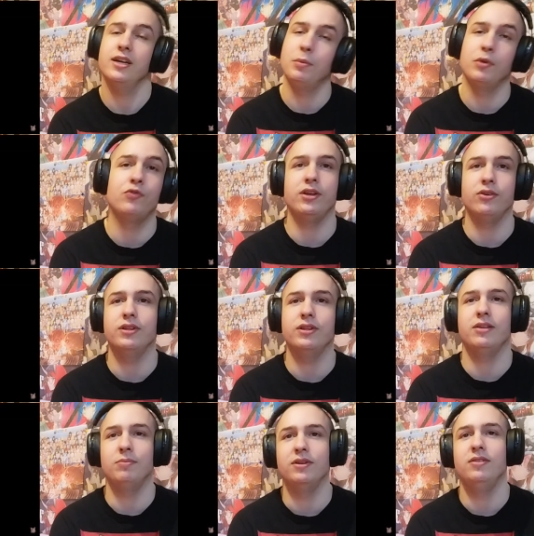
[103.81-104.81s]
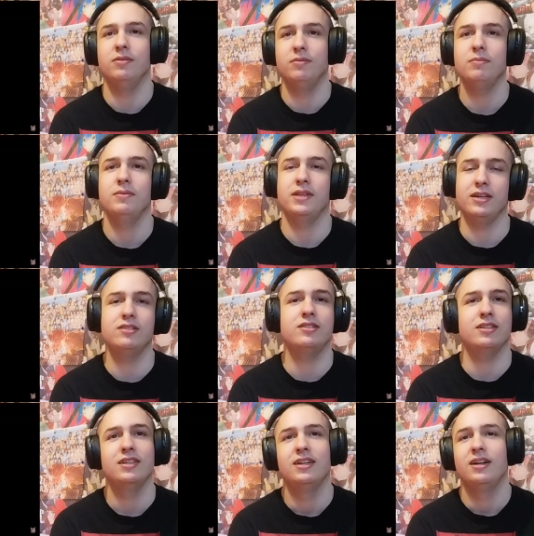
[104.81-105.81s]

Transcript: I'm not reading all that, but nice.